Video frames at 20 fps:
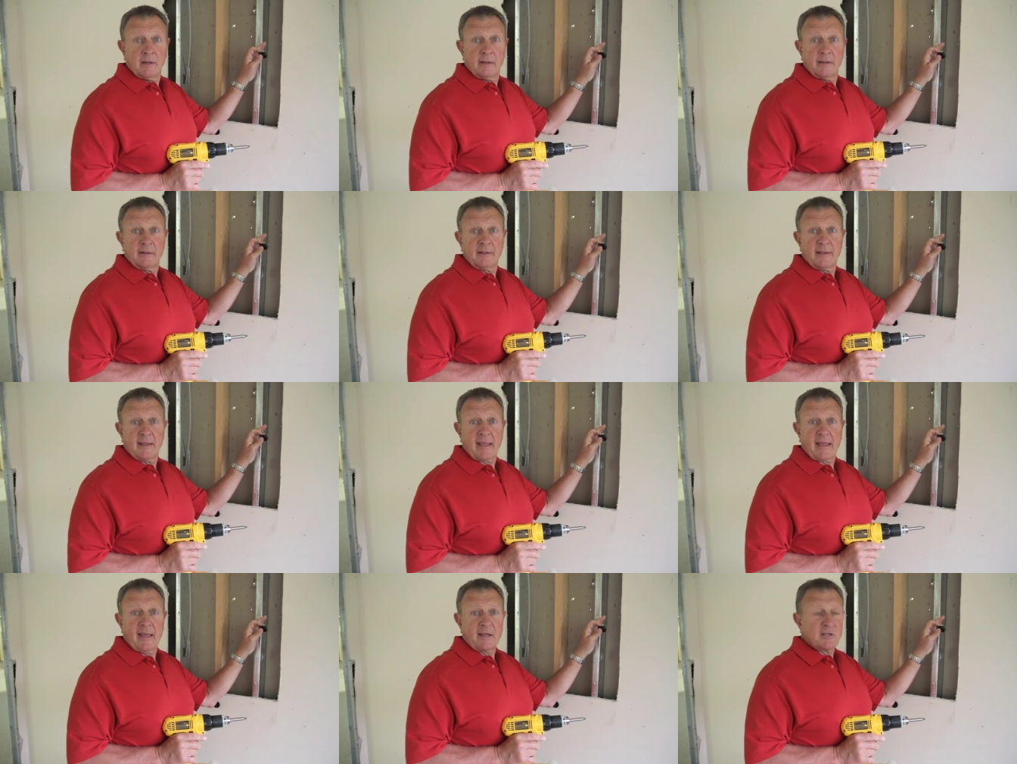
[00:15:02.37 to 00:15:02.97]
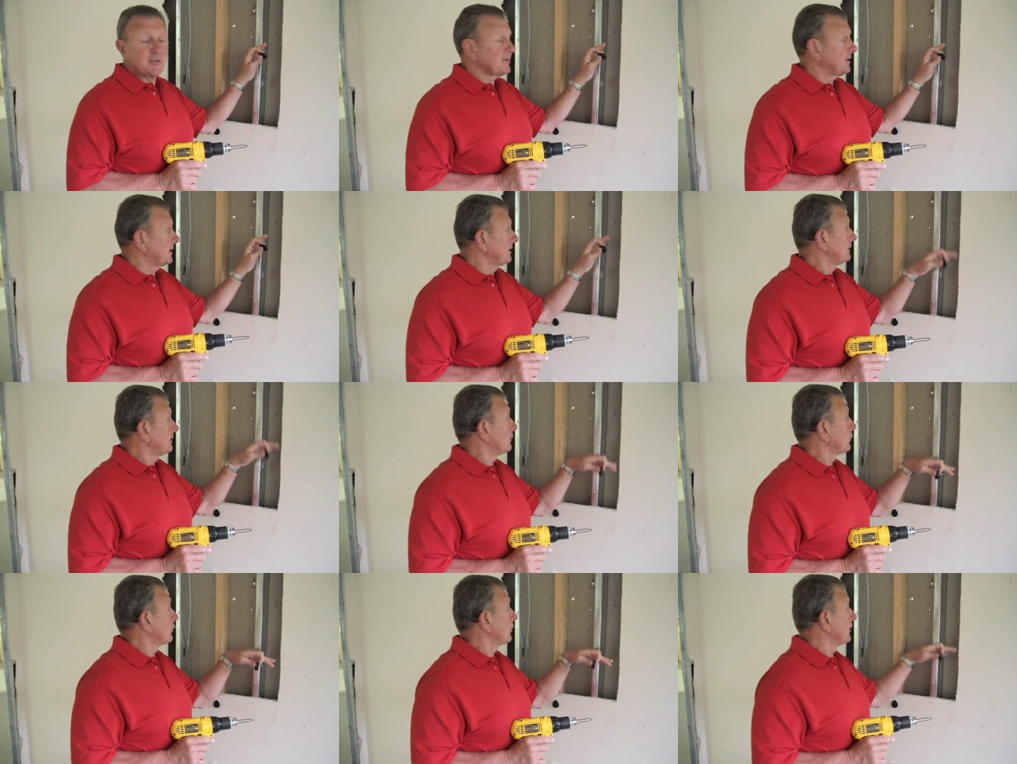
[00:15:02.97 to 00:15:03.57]

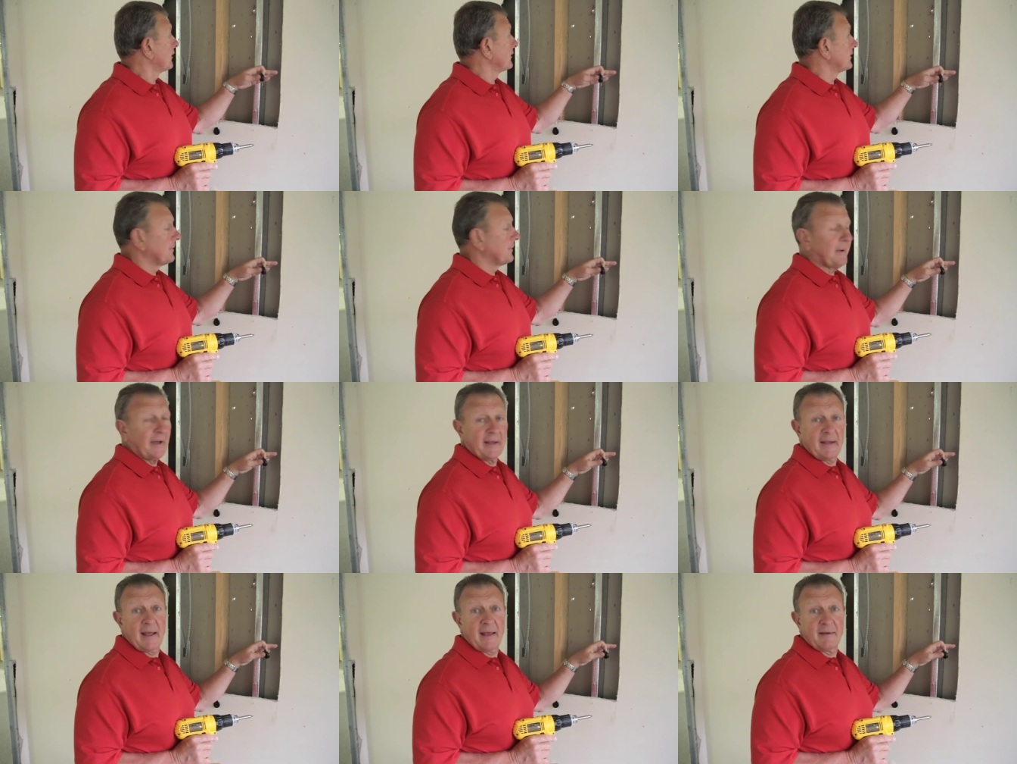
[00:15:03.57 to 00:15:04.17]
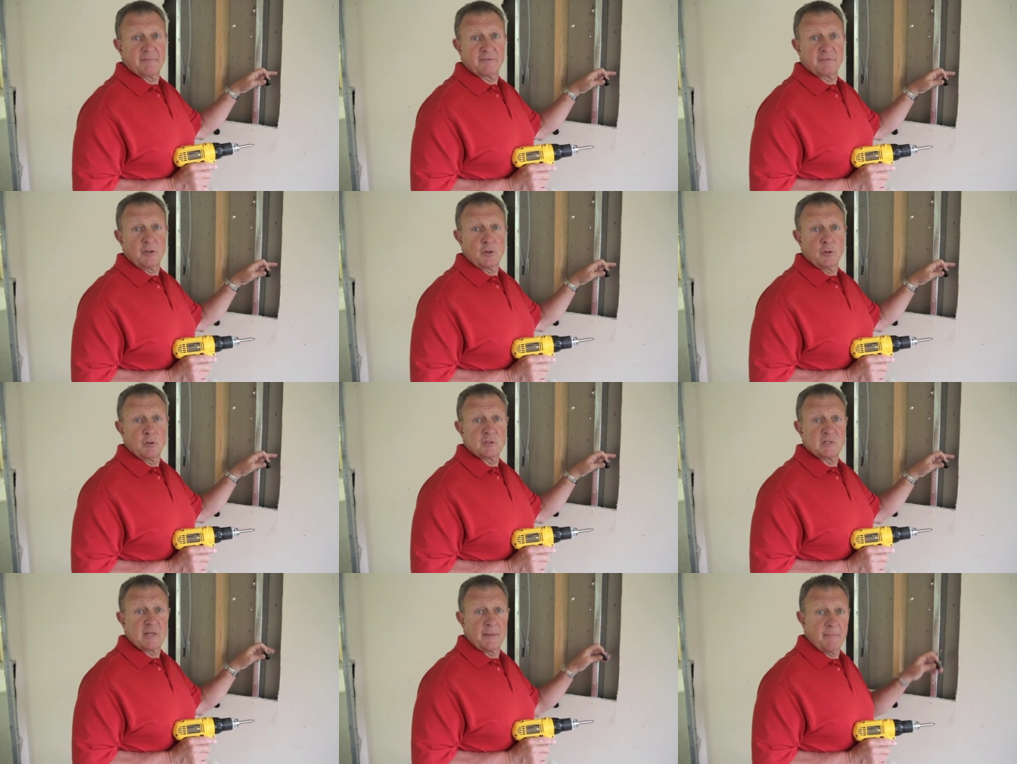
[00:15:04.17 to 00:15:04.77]
indication where you might have to
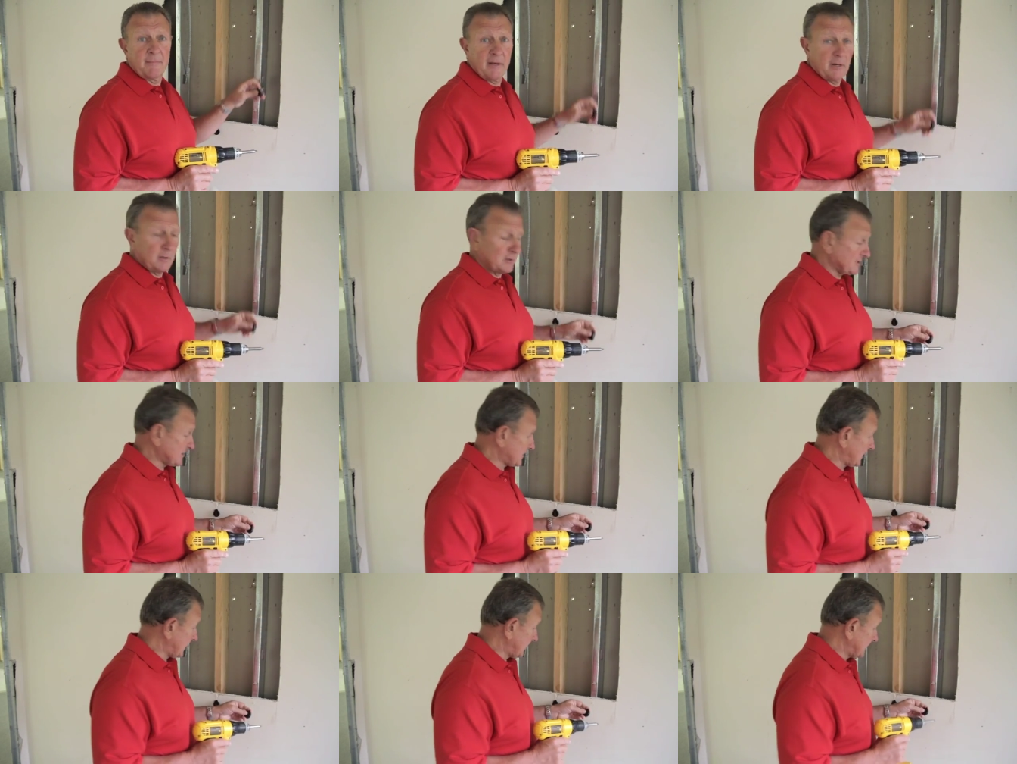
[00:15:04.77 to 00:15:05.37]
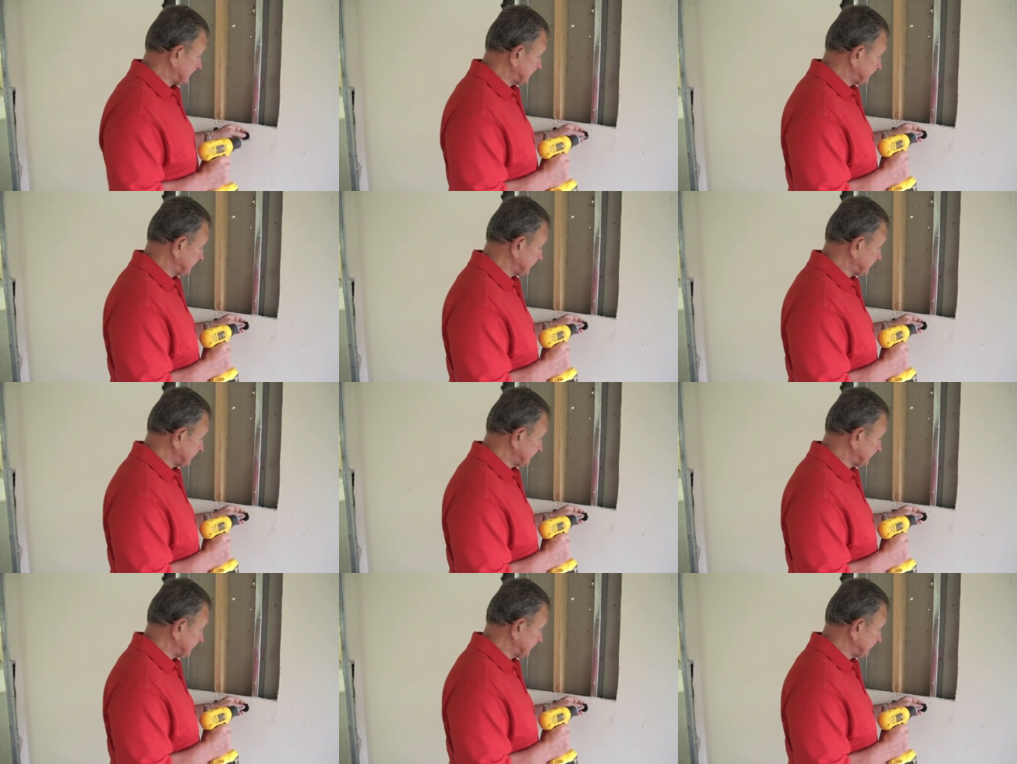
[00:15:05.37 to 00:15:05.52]
use a metal stud.